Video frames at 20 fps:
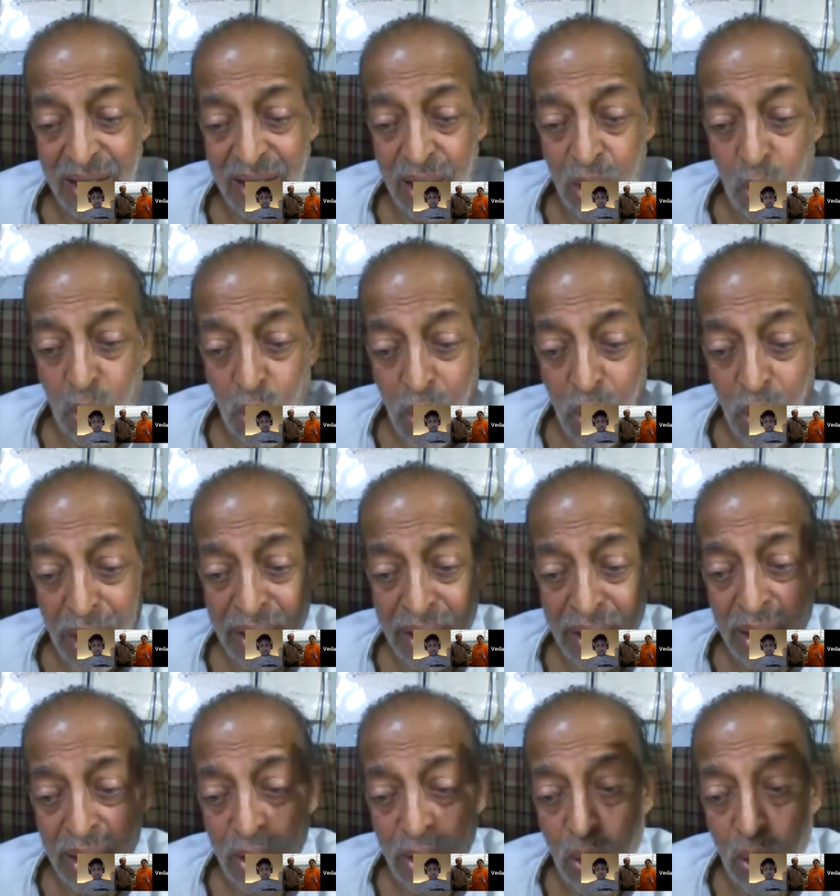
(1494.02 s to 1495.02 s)

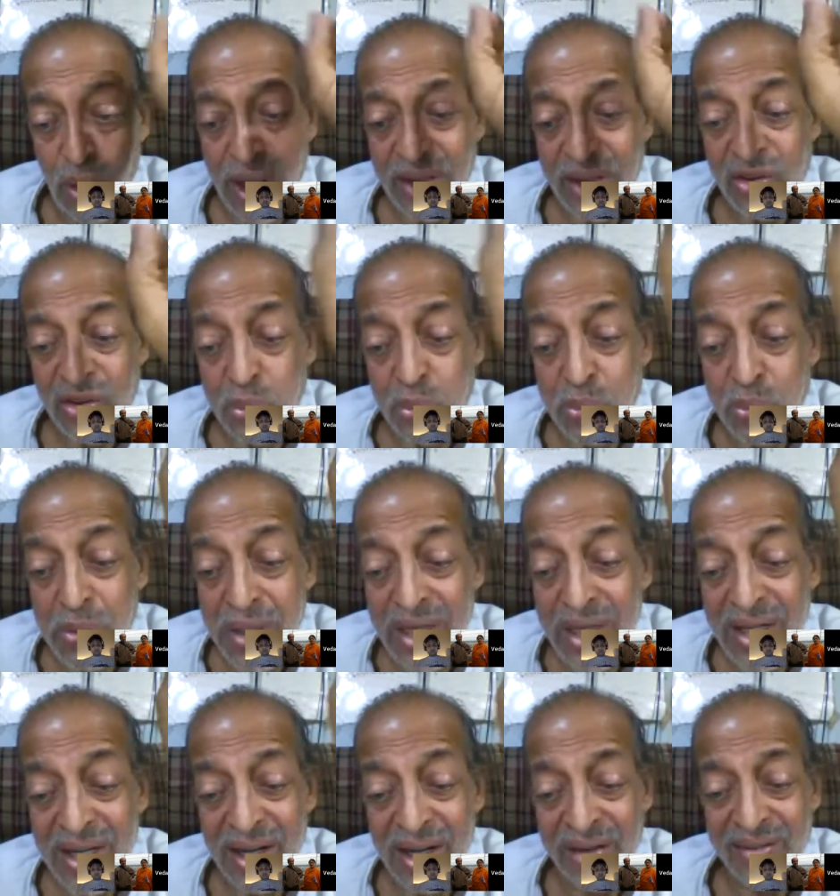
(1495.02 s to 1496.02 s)
one who
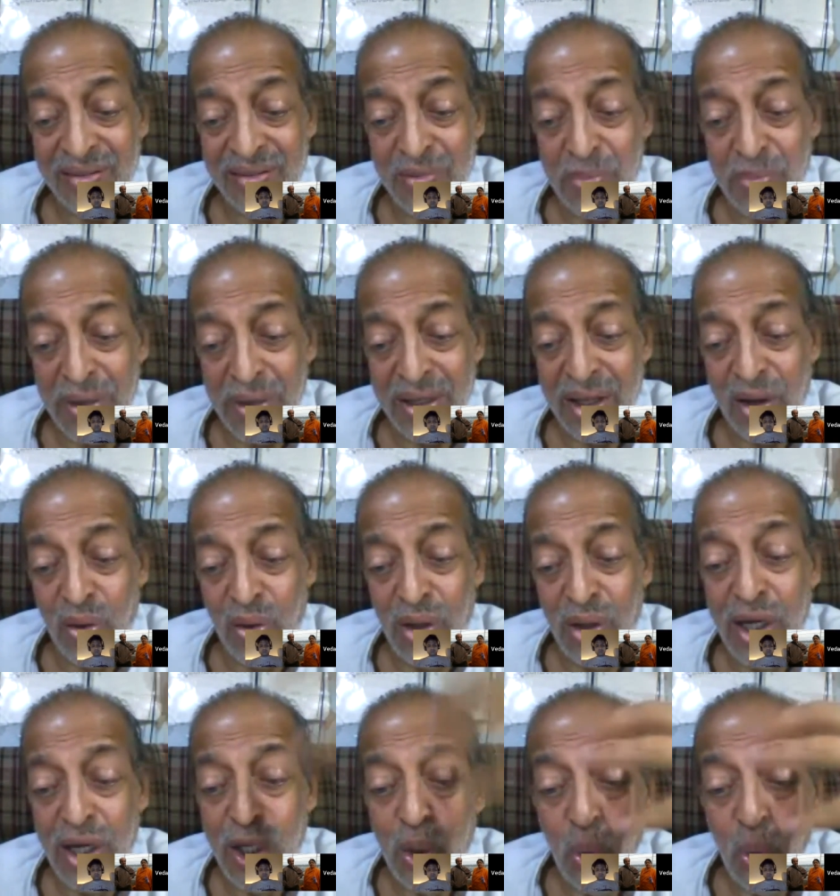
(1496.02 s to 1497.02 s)
experience, but they are
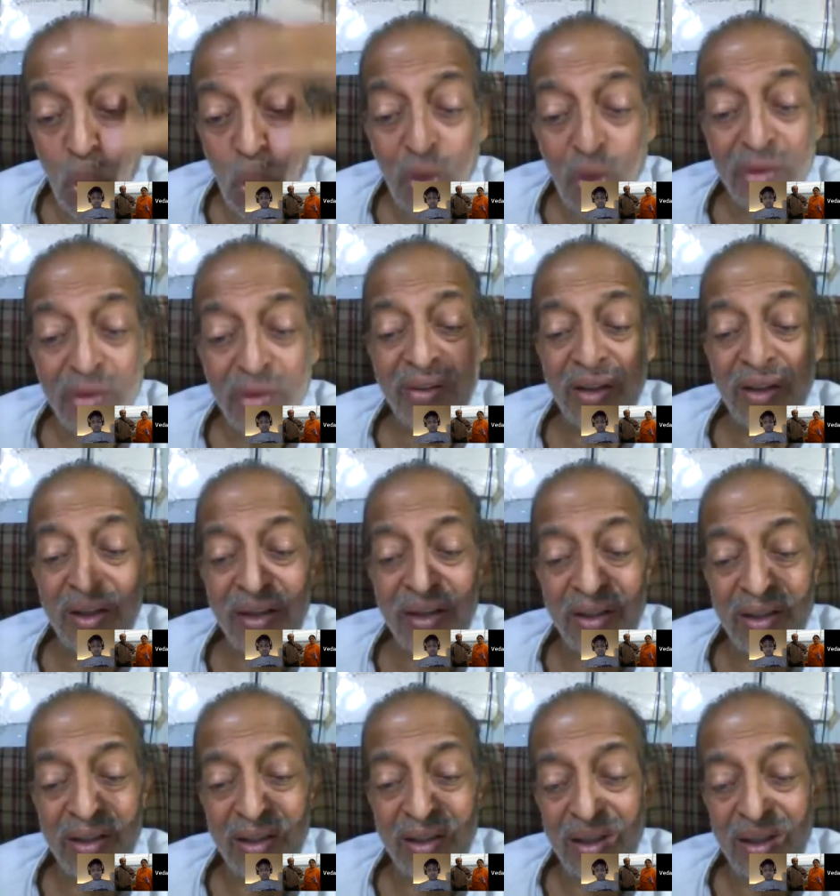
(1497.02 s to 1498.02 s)
only tools
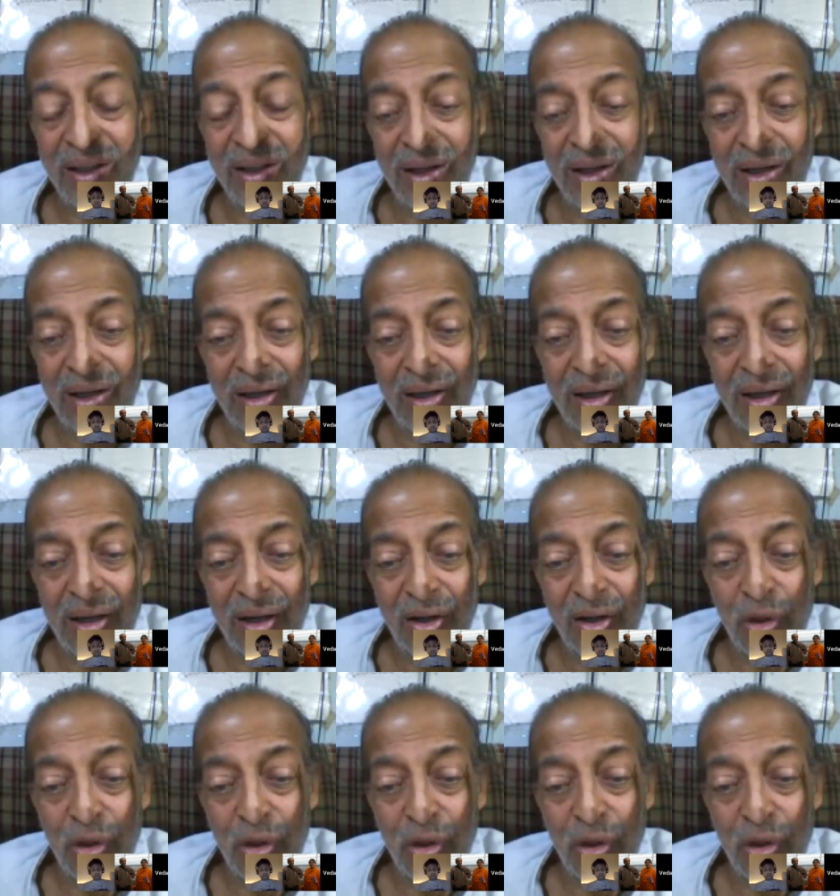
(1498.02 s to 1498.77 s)
to